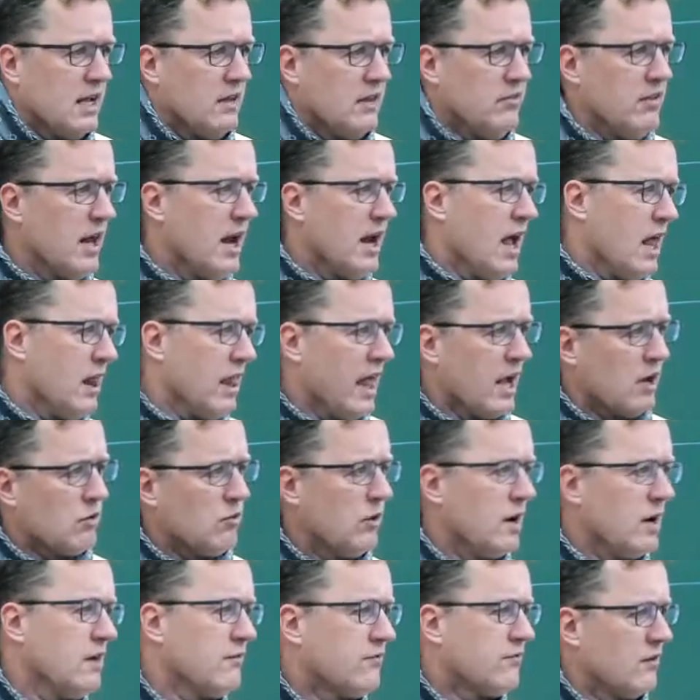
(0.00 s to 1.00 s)
And then I like
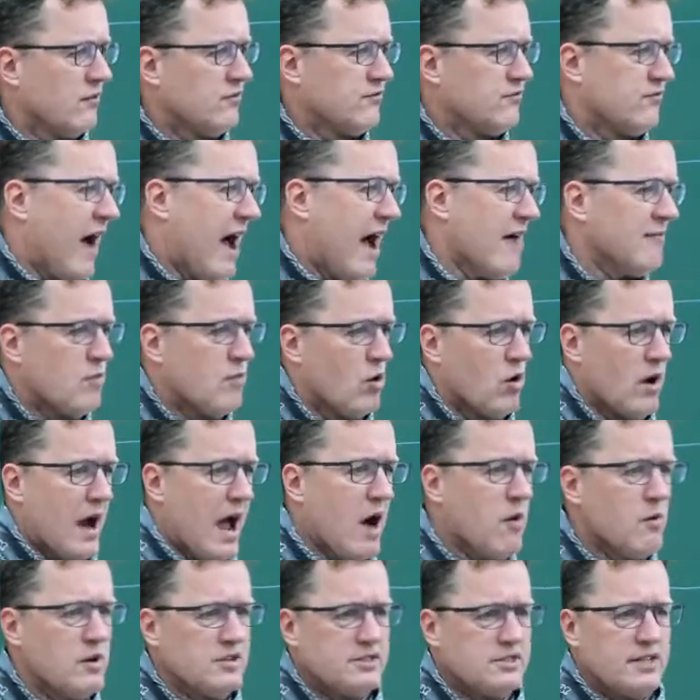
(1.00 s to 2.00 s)
read for five more
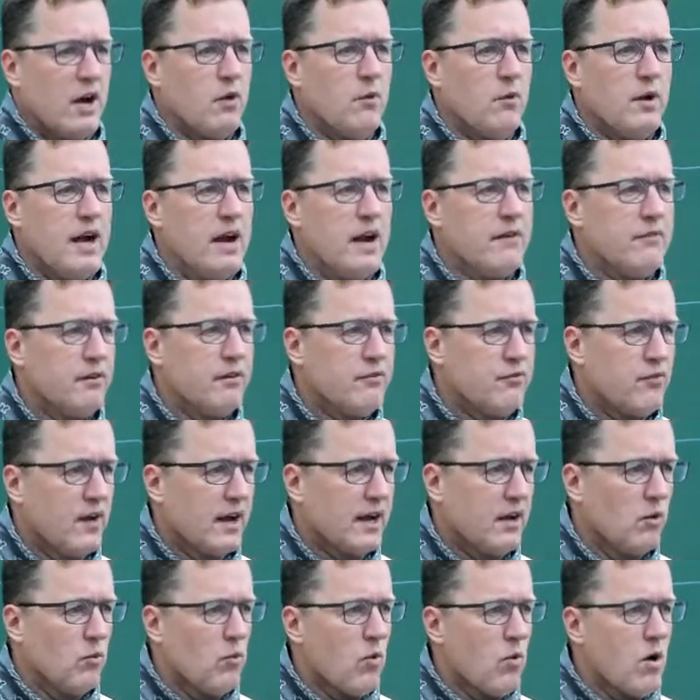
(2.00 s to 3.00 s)
hours and I read every
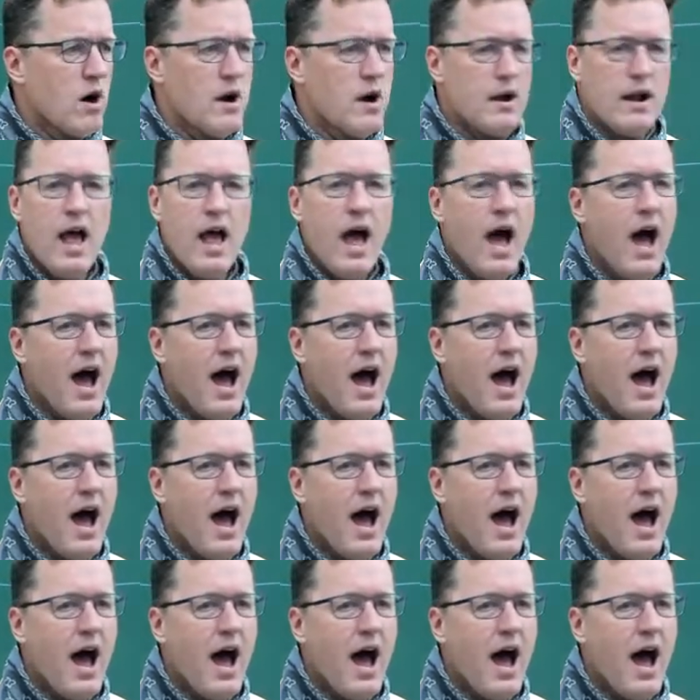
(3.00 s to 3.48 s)
freaking word.